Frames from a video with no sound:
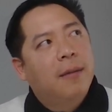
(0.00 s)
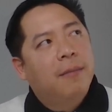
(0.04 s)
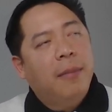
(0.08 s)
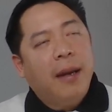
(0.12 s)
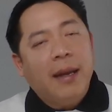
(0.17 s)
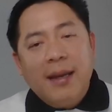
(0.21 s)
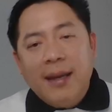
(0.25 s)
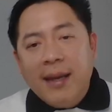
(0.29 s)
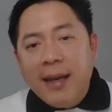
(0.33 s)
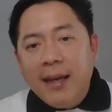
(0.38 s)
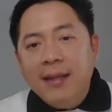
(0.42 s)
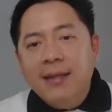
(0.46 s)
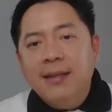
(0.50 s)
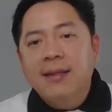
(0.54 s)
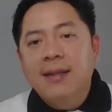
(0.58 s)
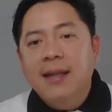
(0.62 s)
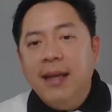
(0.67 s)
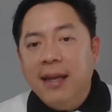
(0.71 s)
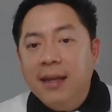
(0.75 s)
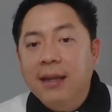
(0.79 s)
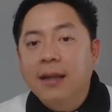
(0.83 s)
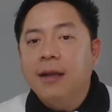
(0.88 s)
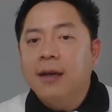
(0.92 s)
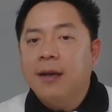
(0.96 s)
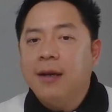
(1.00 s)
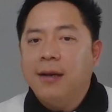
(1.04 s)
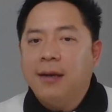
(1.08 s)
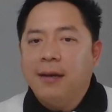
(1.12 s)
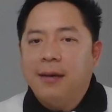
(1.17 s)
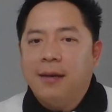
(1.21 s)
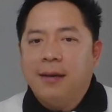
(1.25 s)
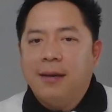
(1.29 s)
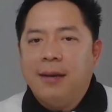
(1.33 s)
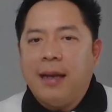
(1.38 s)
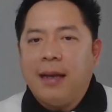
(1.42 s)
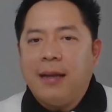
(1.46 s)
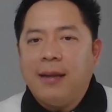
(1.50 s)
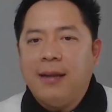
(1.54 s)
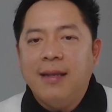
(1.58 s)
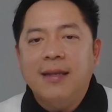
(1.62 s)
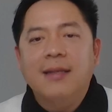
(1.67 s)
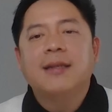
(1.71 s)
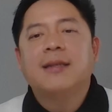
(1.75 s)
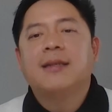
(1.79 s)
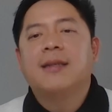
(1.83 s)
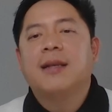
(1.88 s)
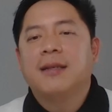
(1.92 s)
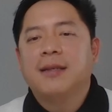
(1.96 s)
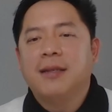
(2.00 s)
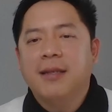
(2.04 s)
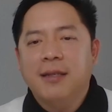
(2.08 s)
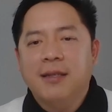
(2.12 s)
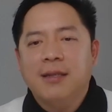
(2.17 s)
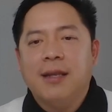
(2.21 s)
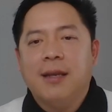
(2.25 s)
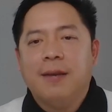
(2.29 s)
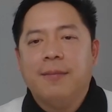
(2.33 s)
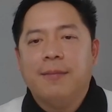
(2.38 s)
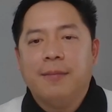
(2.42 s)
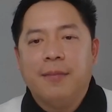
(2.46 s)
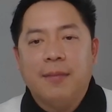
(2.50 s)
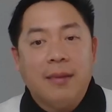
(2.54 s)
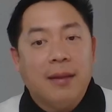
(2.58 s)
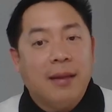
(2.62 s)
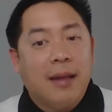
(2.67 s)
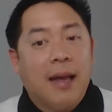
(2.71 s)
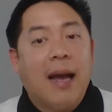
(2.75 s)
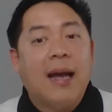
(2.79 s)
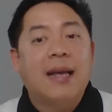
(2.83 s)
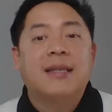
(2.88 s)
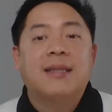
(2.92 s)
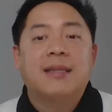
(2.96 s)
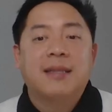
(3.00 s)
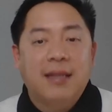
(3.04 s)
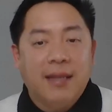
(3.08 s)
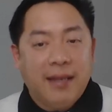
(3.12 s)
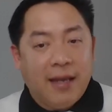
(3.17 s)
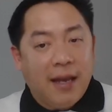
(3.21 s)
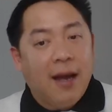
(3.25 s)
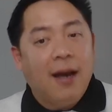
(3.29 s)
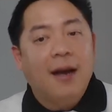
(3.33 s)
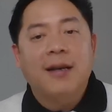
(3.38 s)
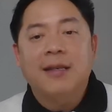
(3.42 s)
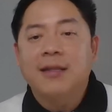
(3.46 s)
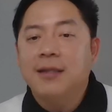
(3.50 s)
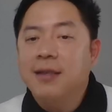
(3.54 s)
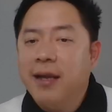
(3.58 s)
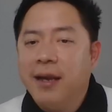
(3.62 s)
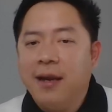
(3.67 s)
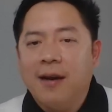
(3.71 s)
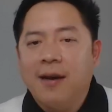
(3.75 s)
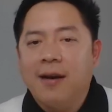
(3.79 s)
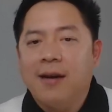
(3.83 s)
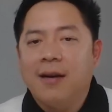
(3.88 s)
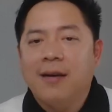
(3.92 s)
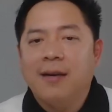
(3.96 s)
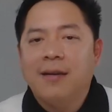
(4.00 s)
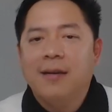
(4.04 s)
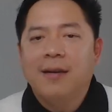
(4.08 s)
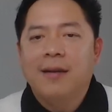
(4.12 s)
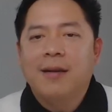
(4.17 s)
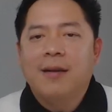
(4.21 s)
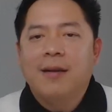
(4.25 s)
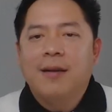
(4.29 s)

my kids did learn that this is the system as young as they are.